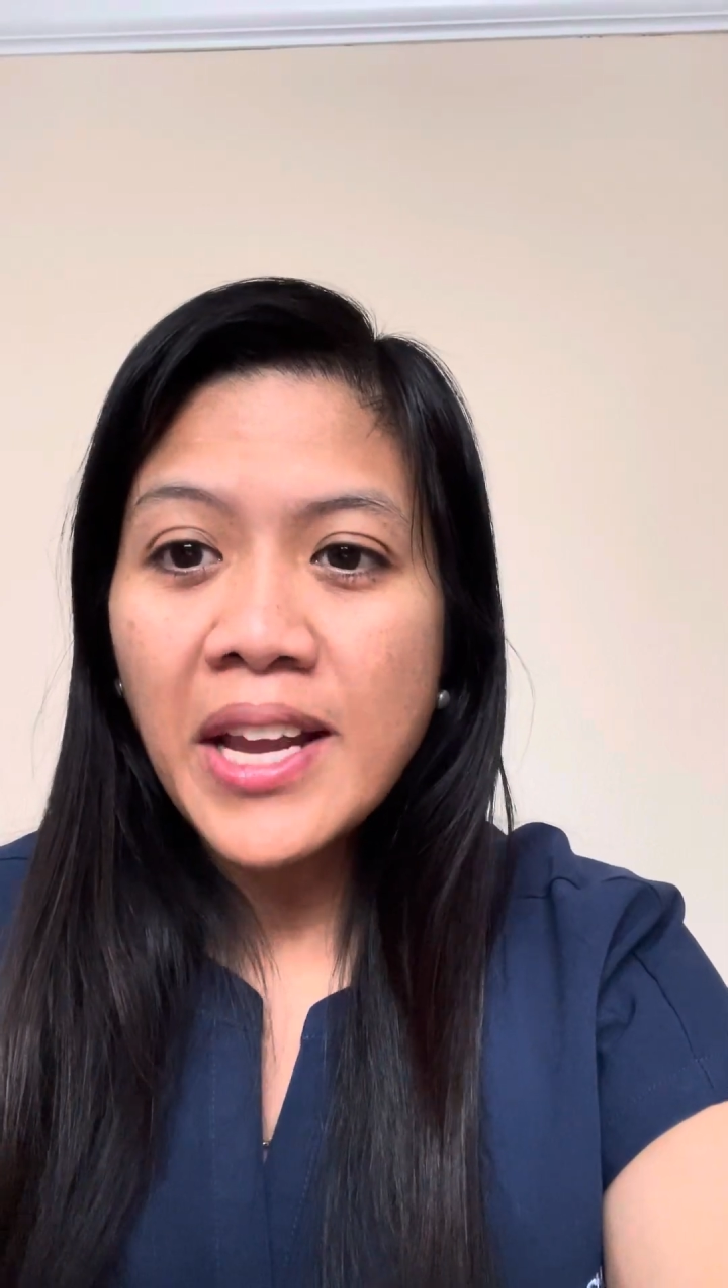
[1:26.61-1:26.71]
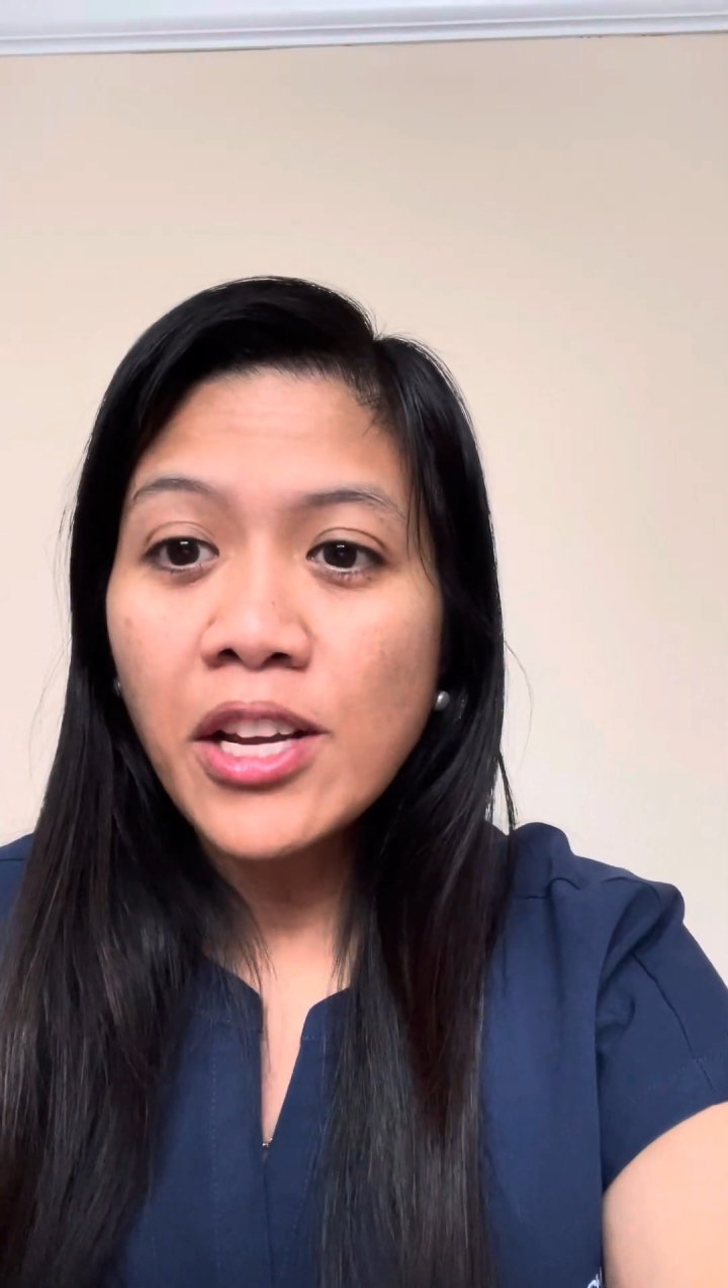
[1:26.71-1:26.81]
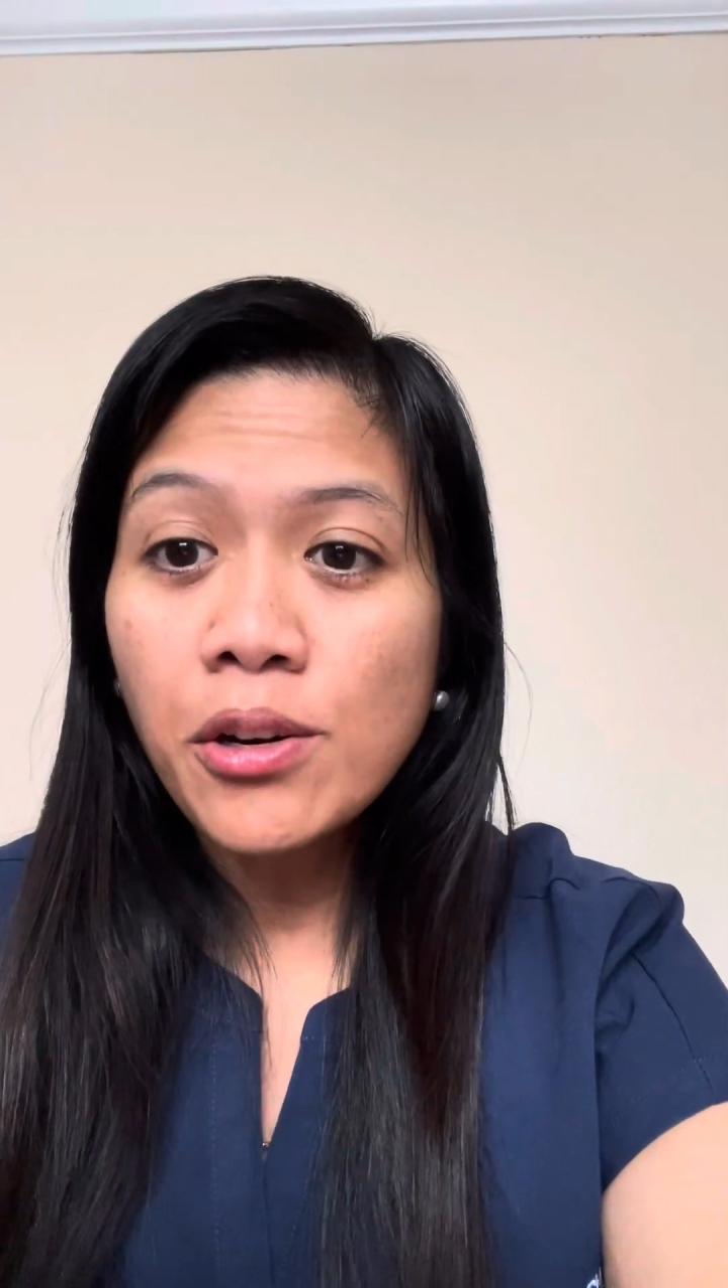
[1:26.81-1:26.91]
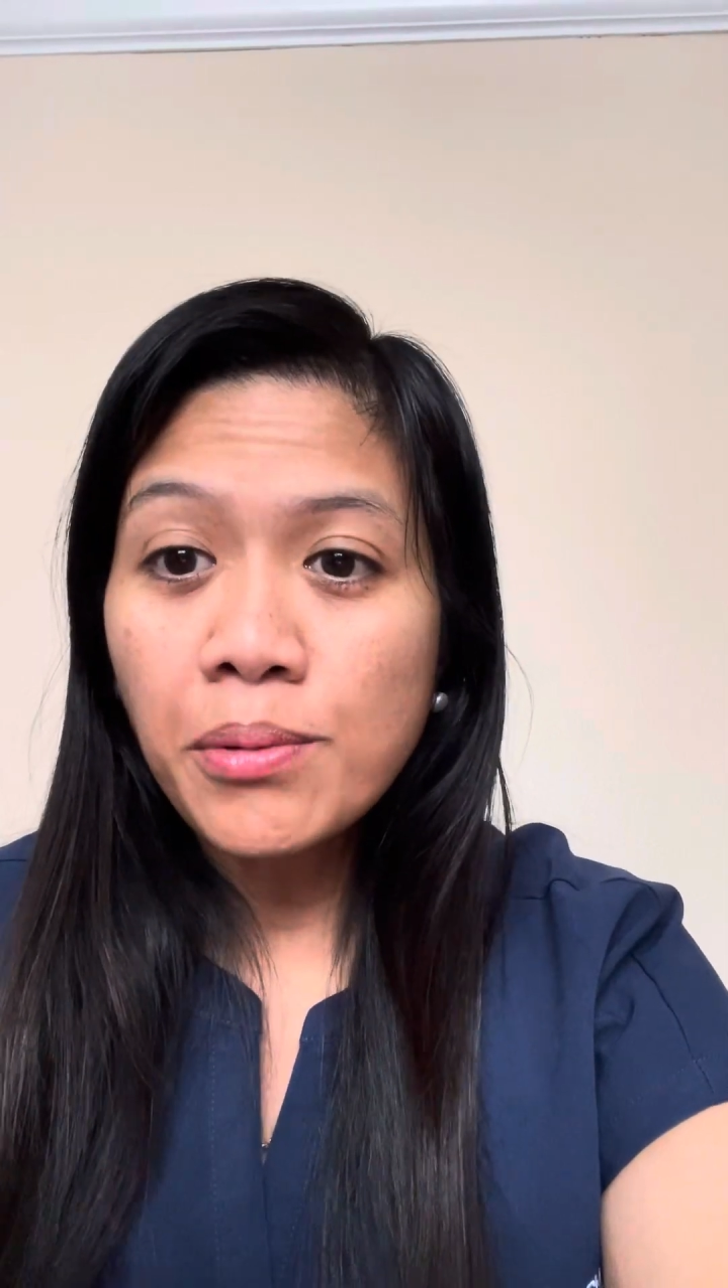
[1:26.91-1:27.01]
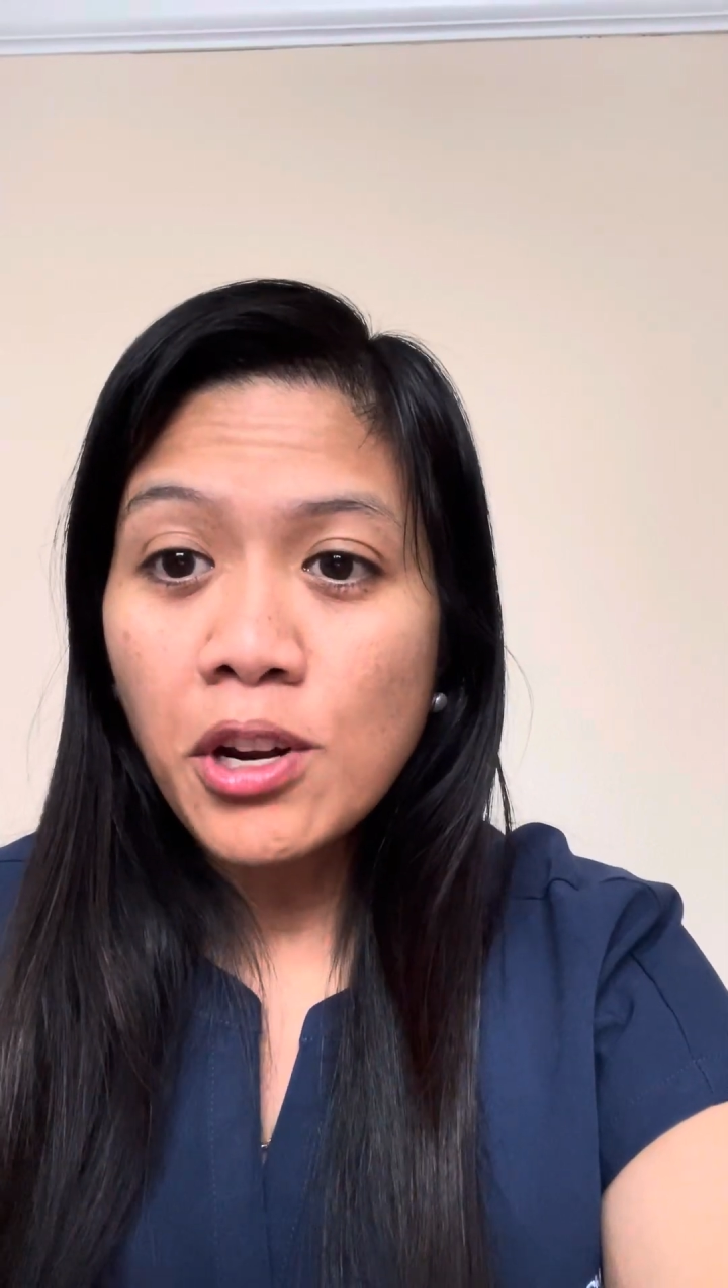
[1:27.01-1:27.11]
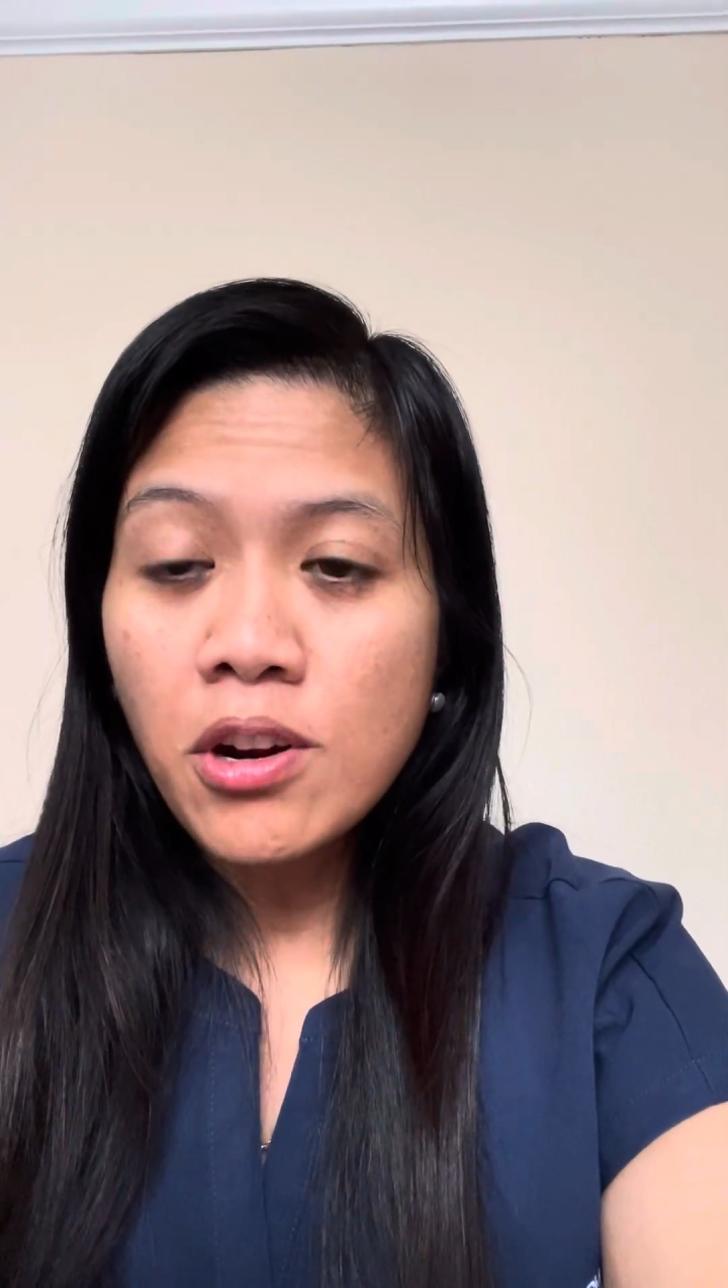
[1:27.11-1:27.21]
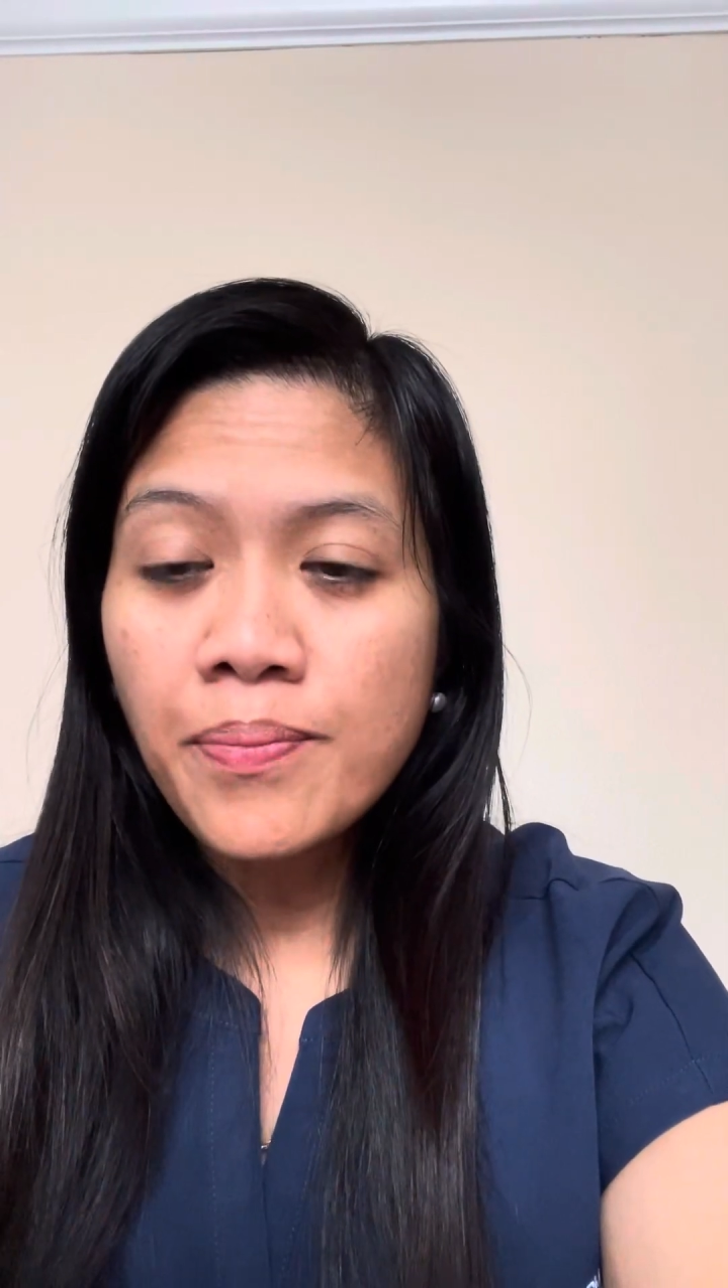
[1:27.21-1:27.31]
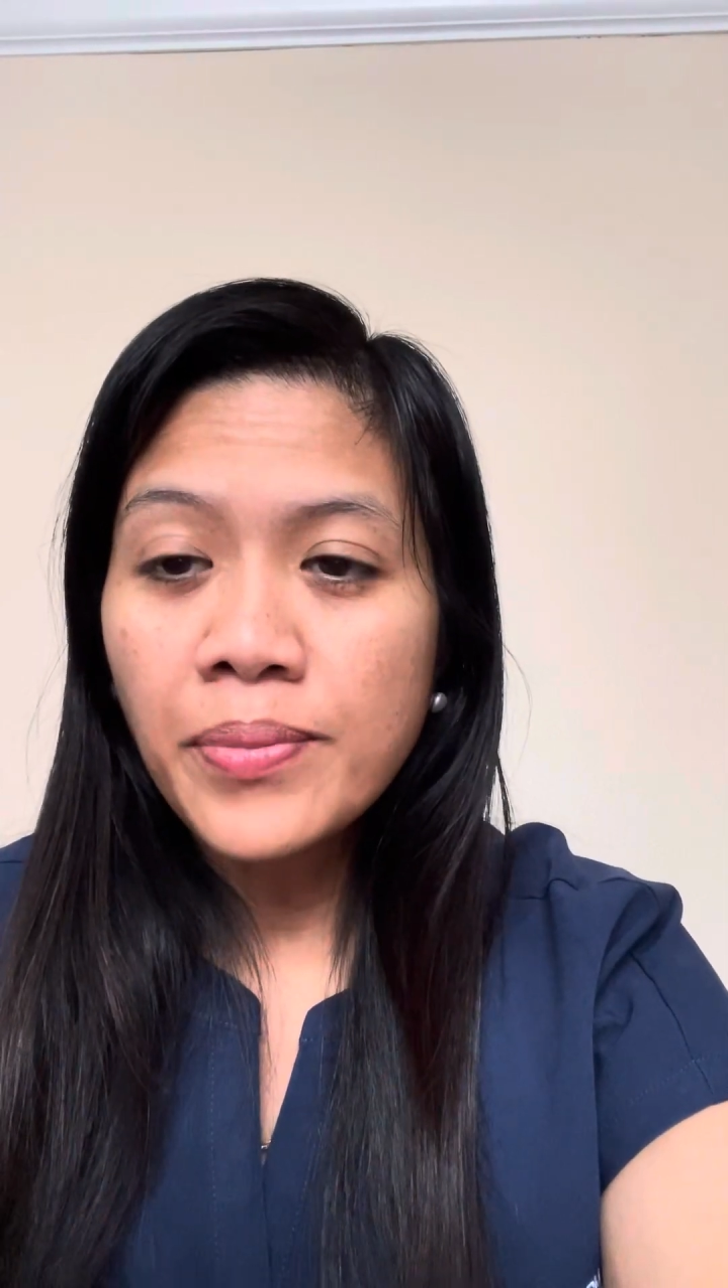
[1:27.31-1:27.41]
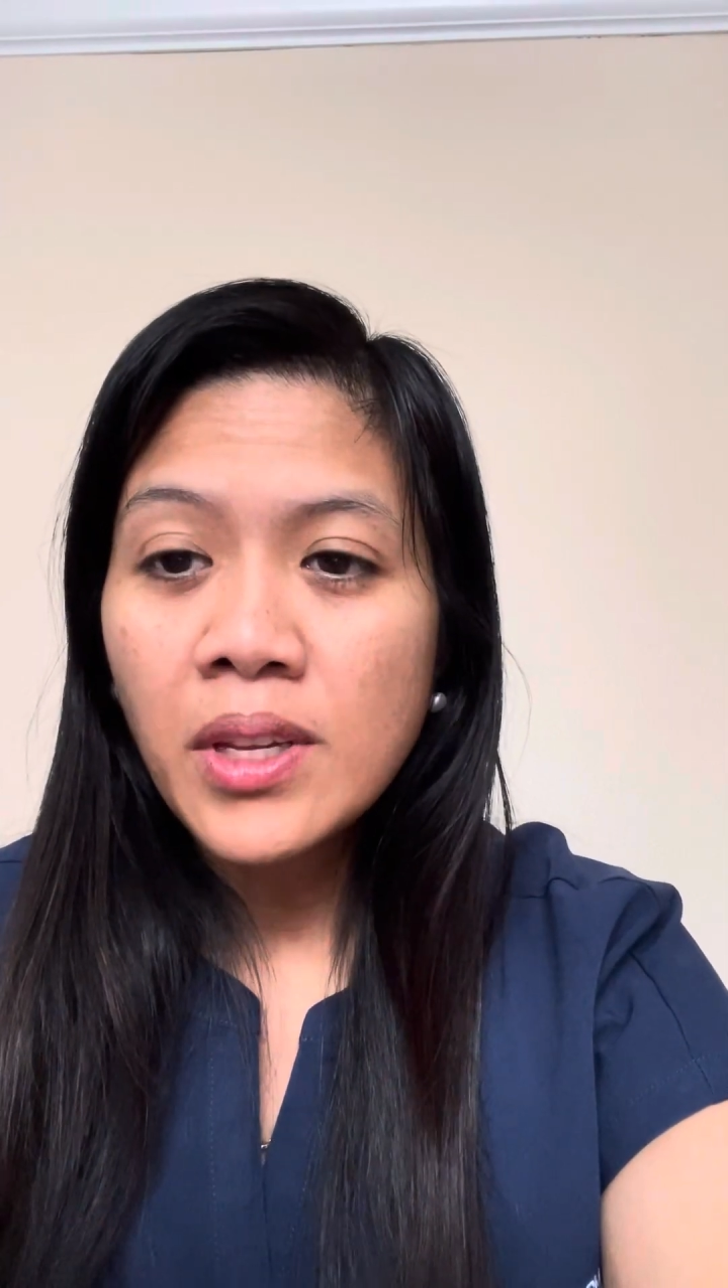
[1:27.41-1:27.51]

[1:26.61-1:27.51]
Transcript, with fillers: career